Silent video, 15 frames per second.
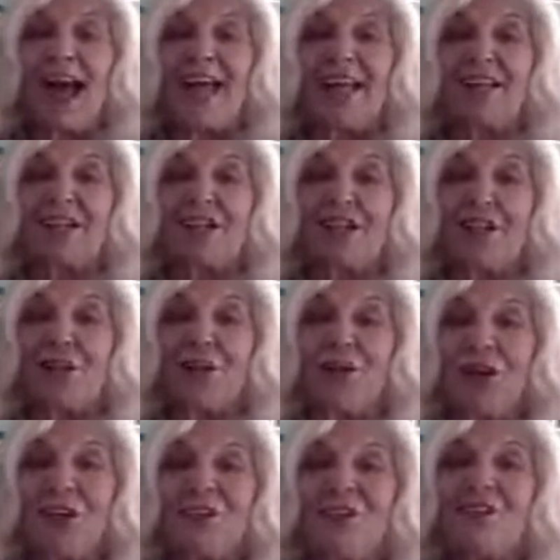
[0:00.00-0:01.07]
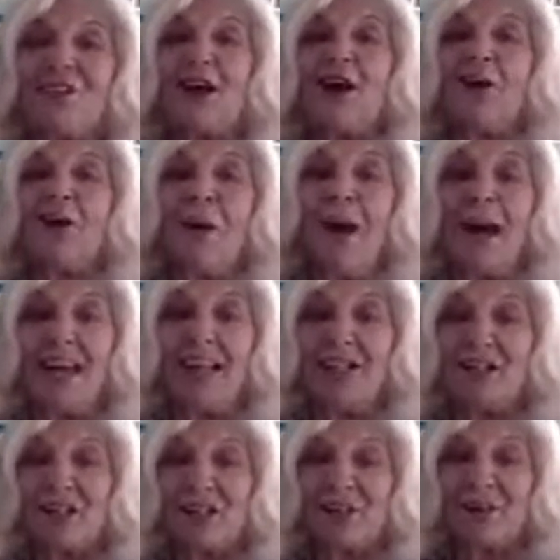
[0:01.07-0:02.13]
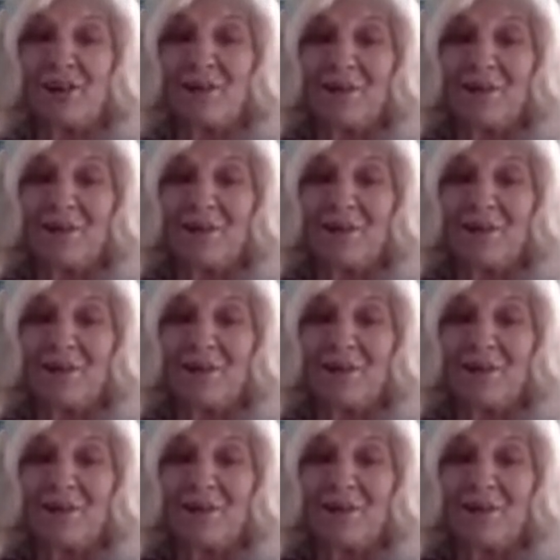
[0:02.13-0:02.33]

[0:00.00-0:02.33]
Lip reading: and she orders a wedge.